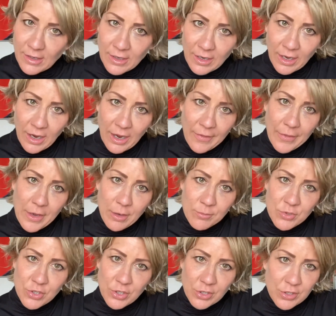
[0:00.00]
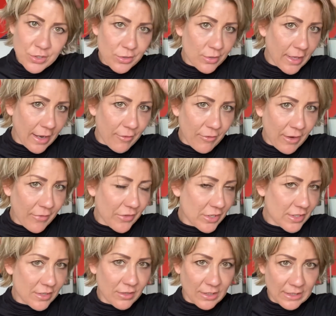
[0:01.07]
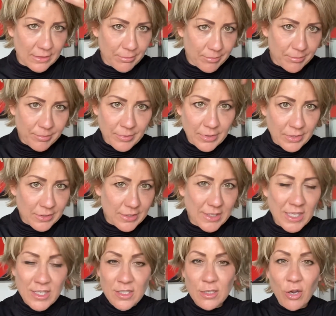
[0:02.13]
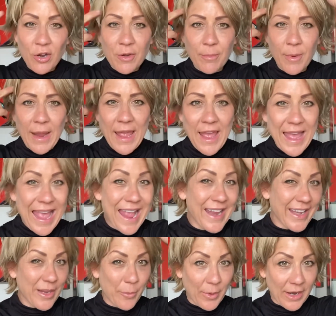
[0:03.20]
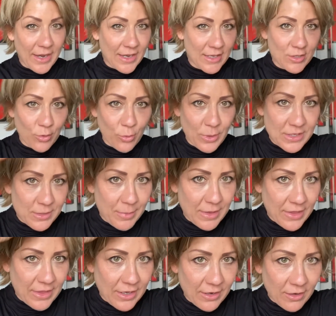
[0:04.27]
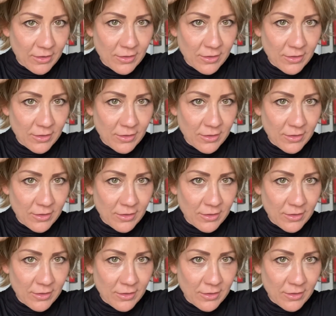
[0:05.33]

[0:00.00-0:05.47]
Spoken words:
And then I'm just going to do that around this side because this side of my hair anyway is always a bit thinner.